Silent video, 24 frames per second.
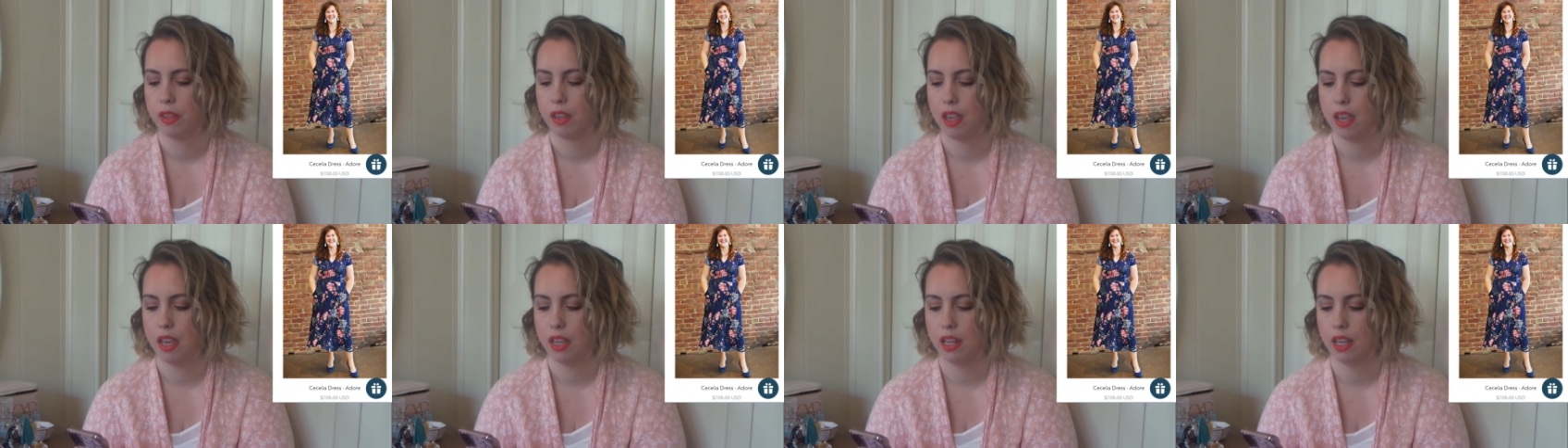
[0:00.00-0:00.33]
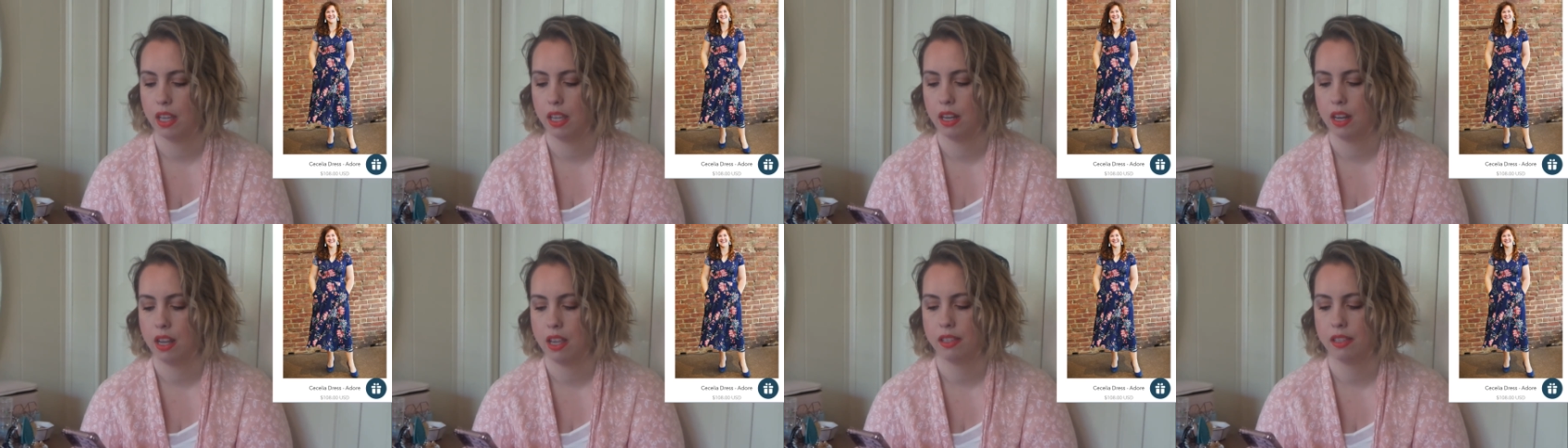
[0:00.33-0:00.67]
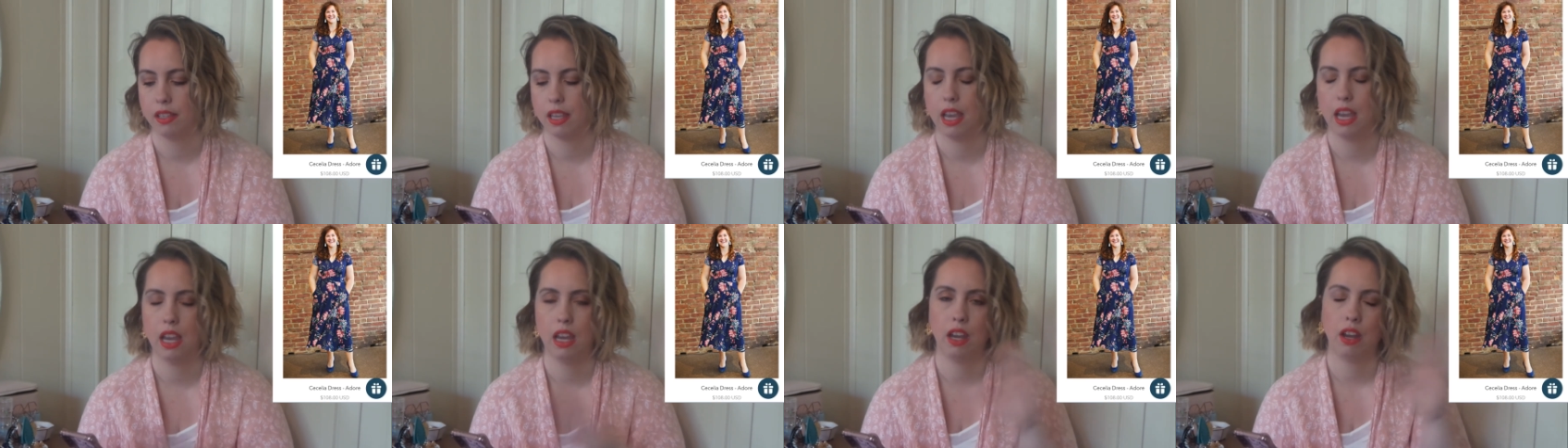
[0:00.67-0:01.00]
and it
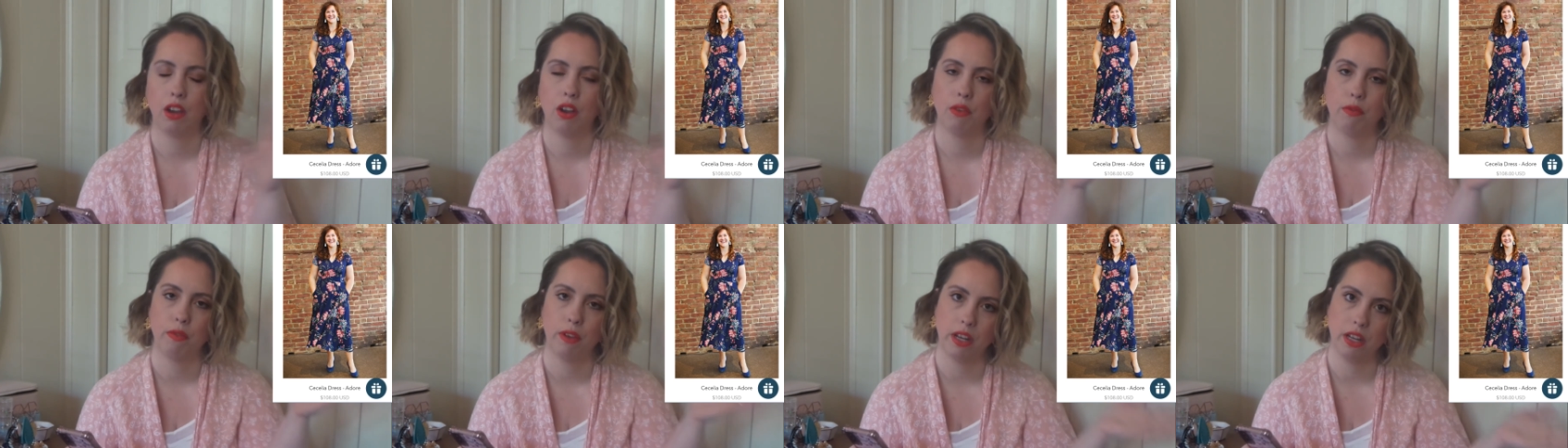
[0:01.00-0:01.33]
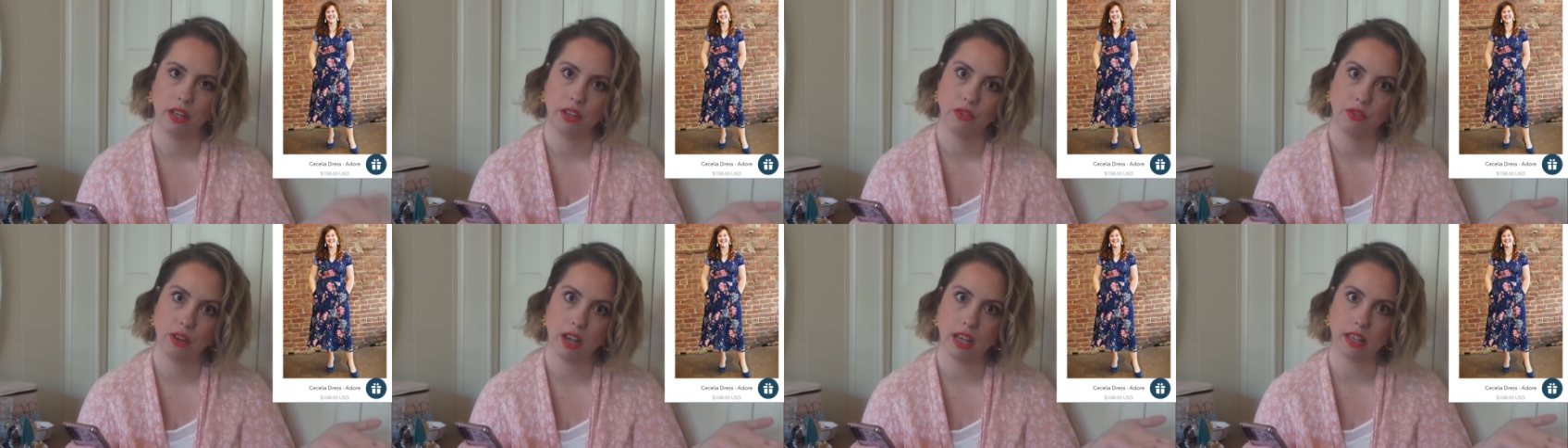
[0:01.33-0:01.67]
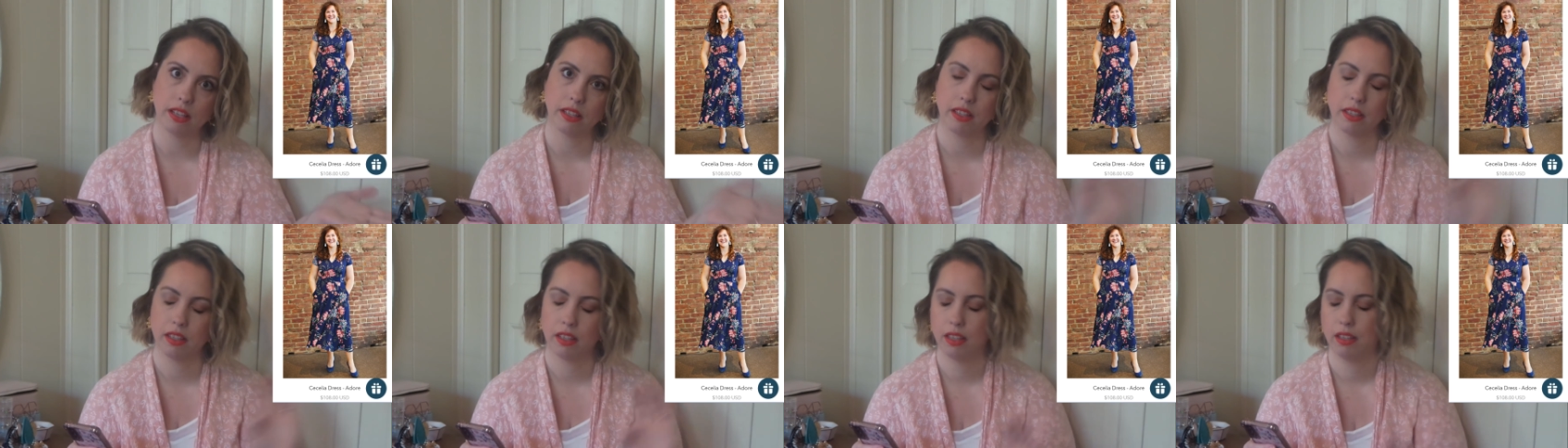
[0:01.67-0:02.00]
is a Karina
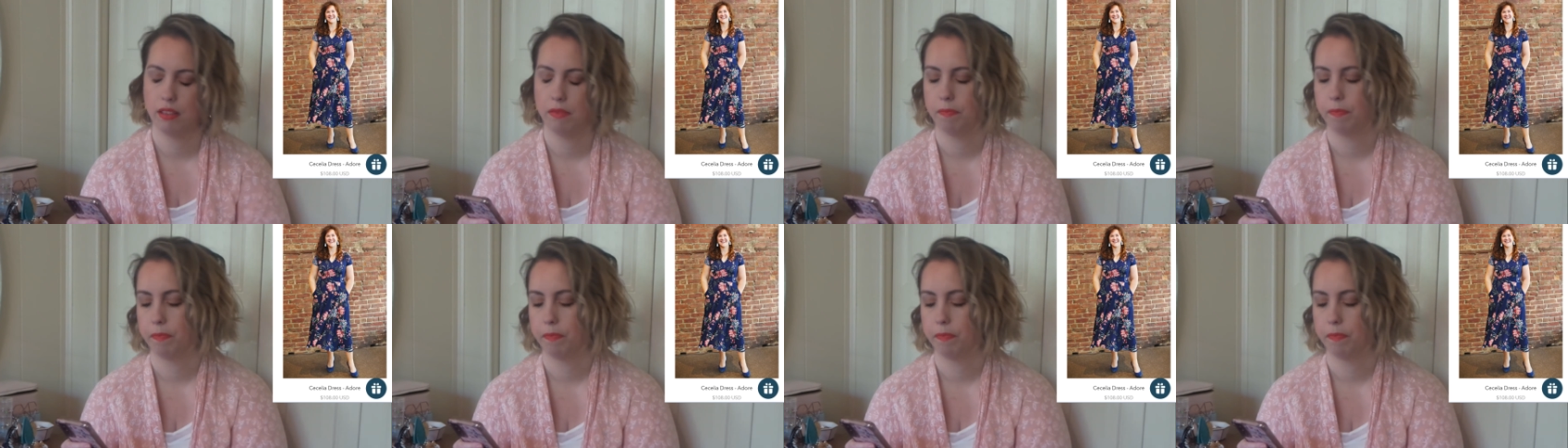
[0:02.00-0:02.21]
dress.